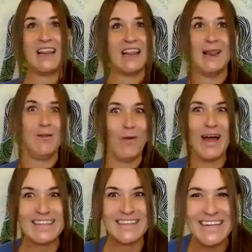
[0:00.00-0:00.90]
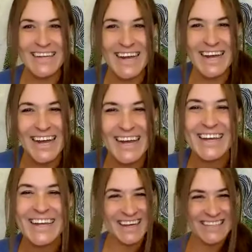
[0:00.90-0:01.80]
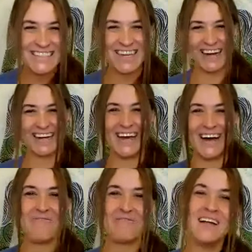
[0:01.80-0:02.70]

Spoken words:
What? That's not enough.